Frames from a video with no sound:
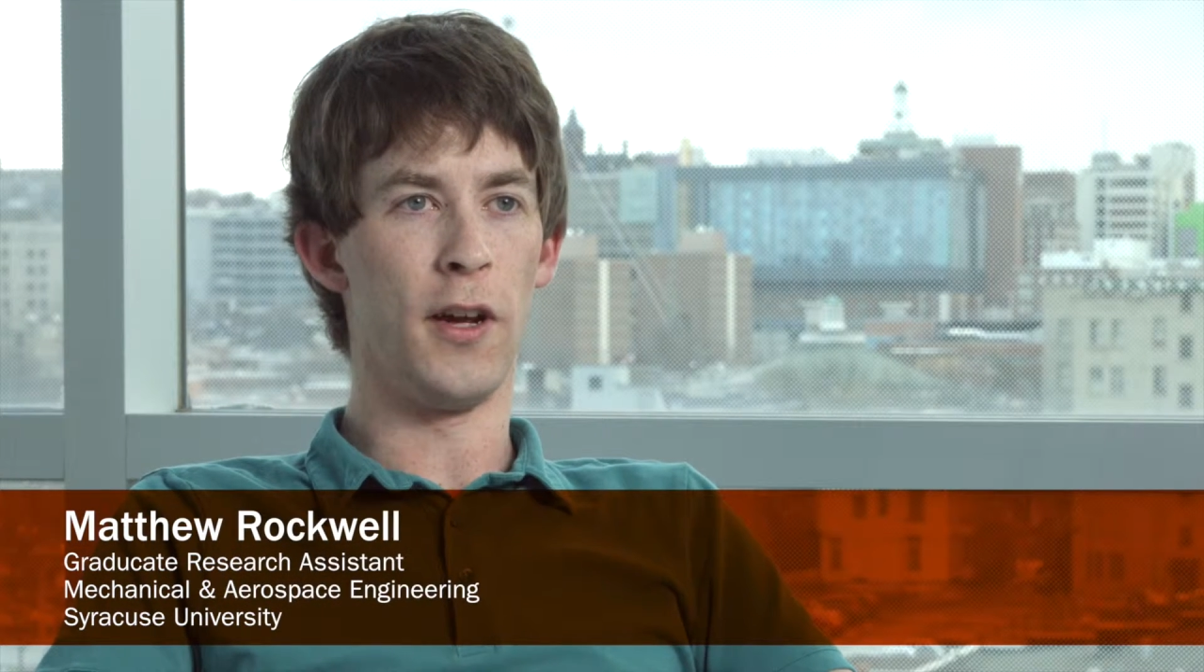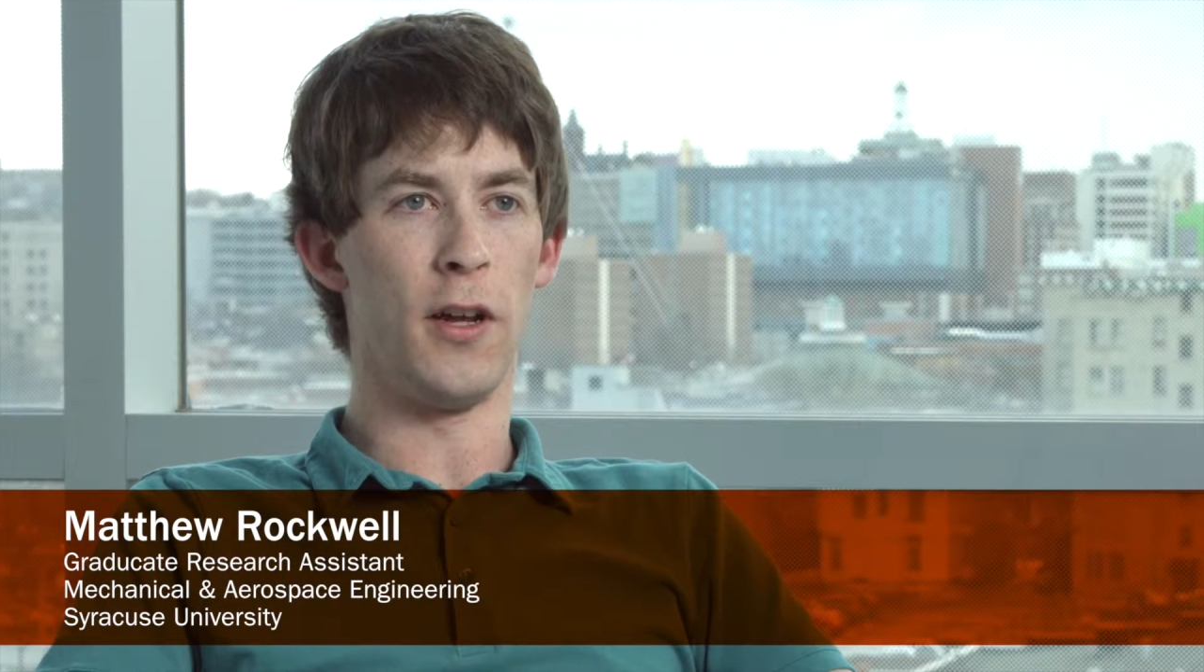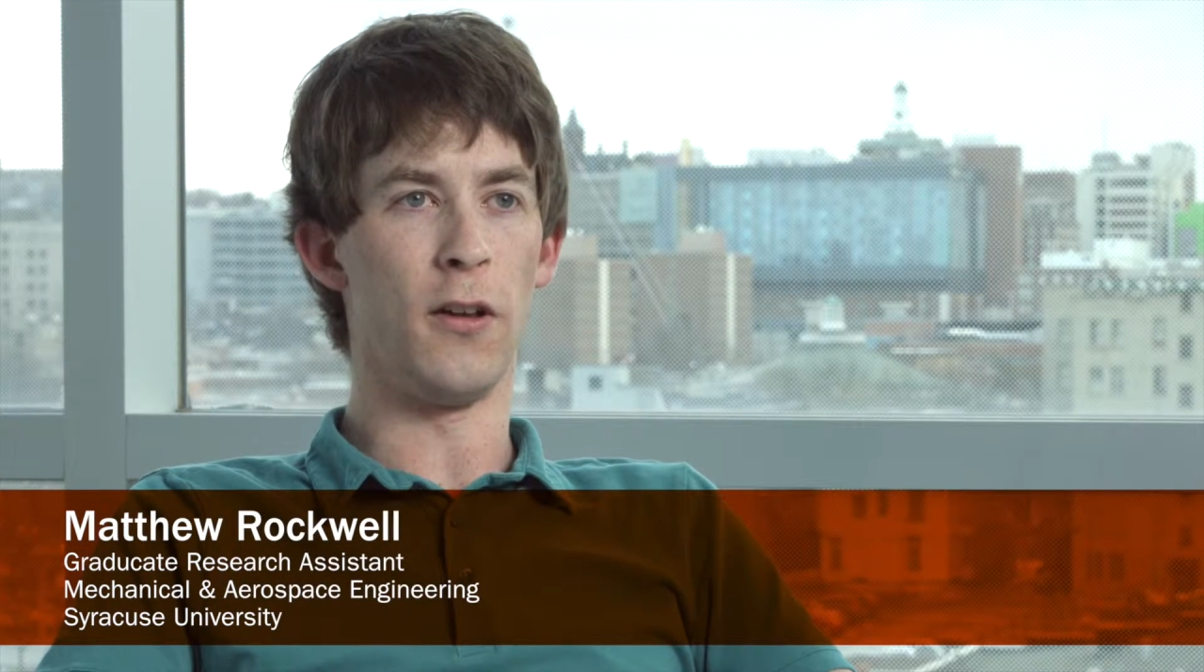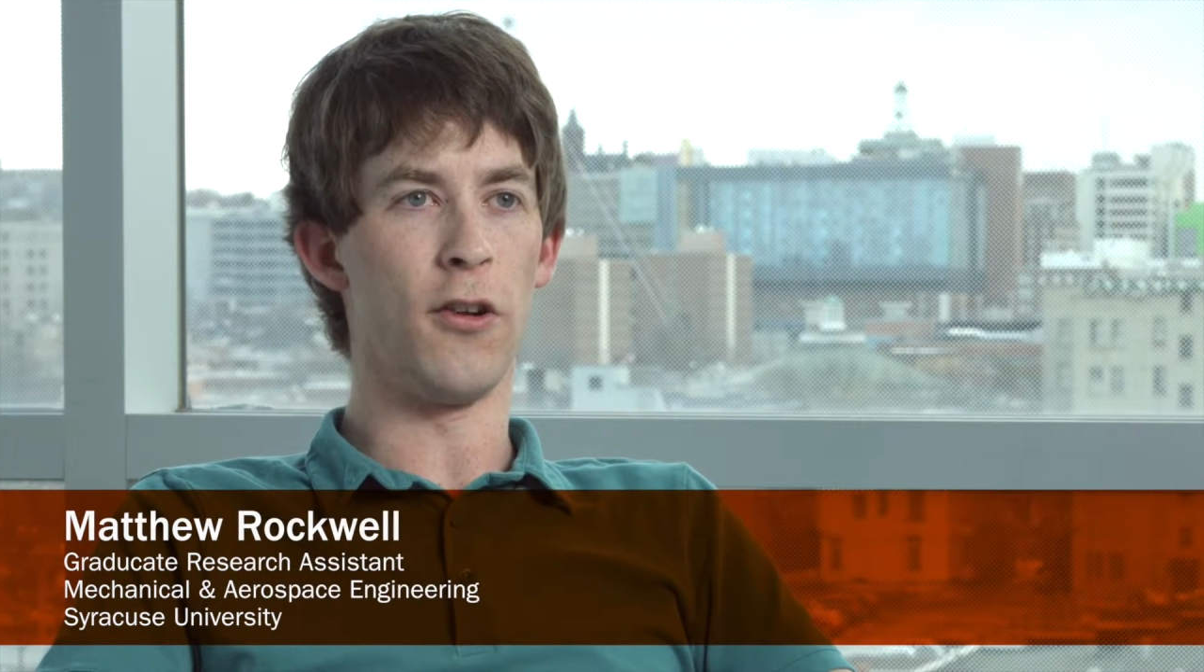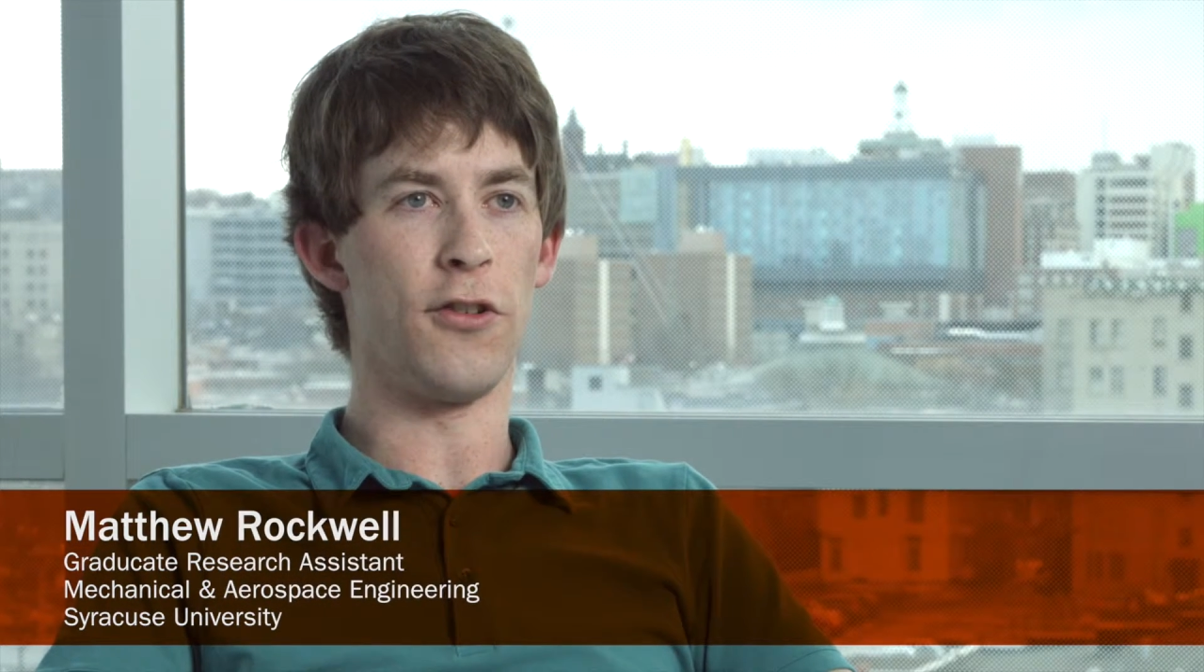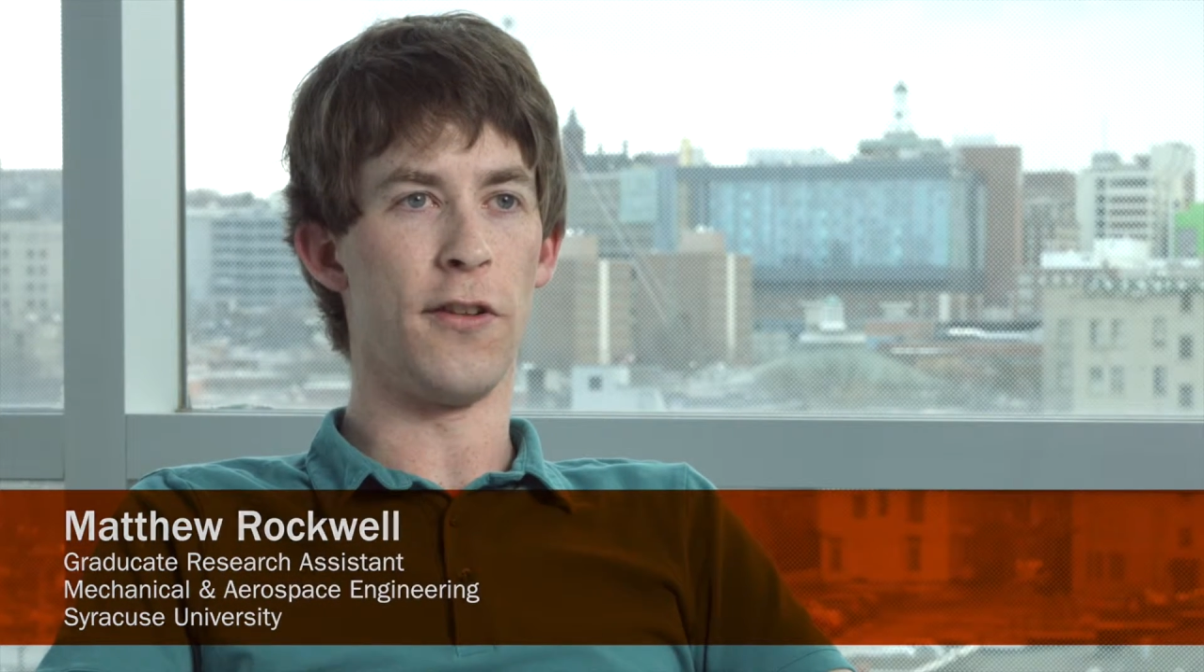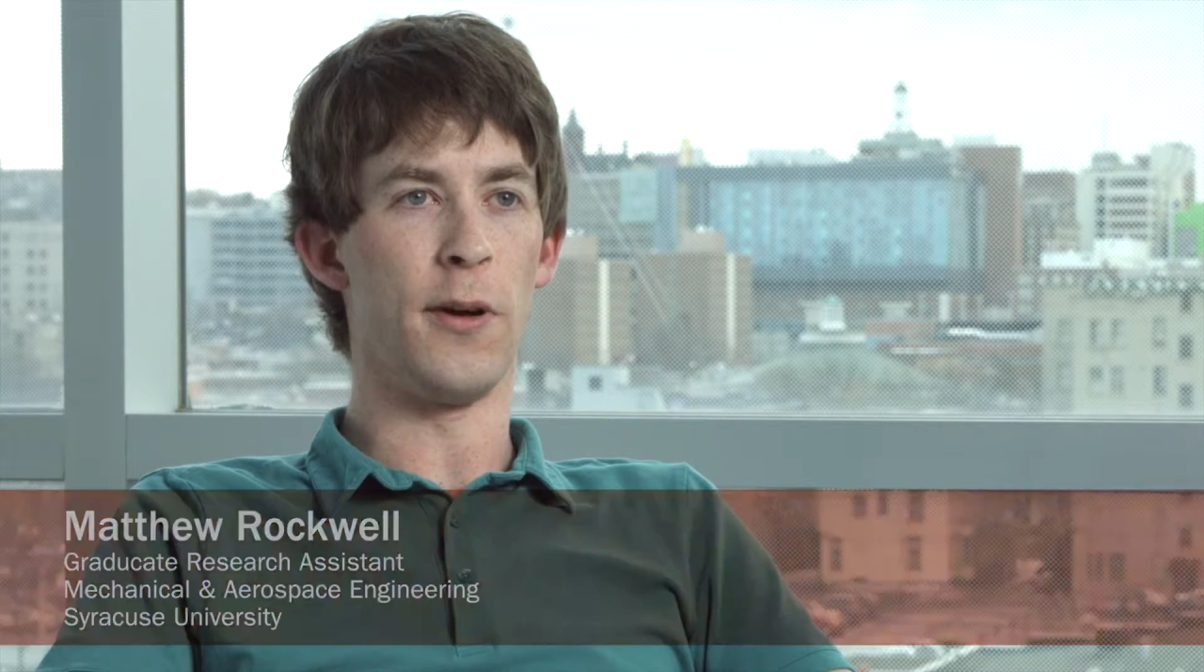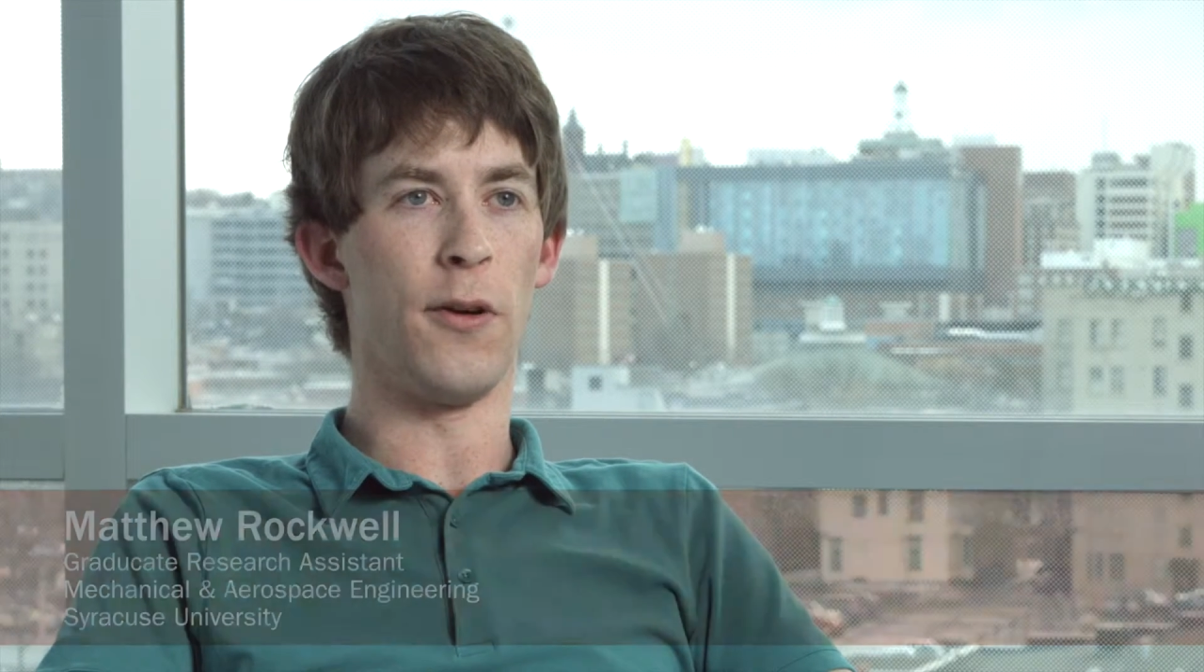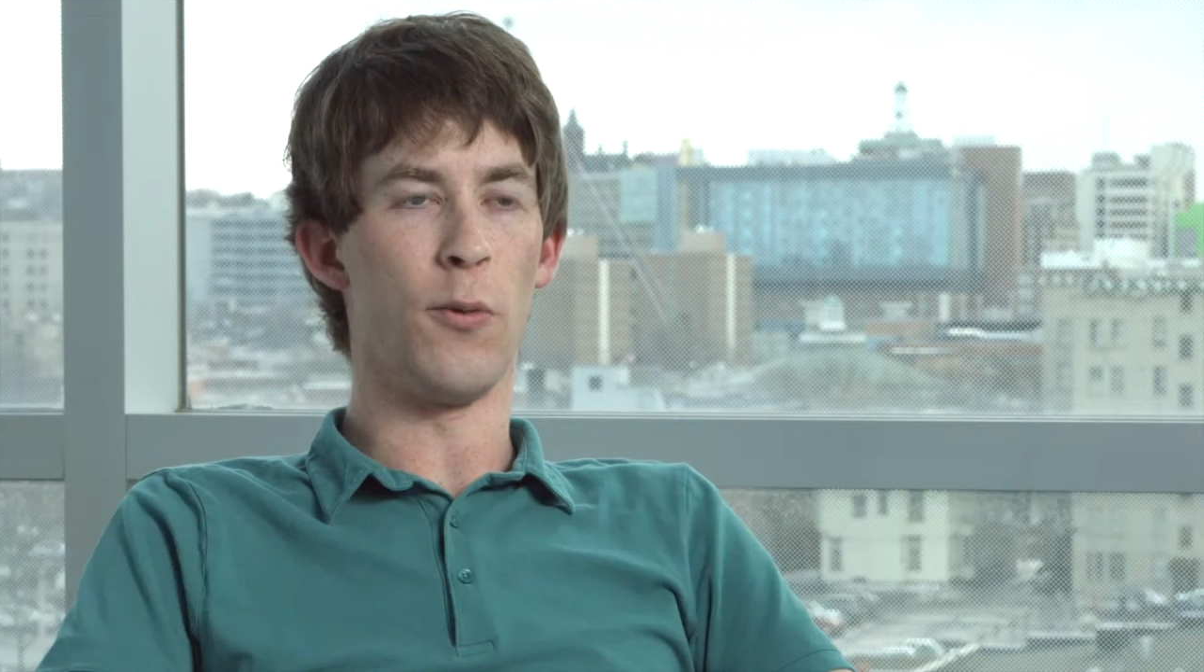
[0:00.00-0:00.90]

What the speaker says: a large amount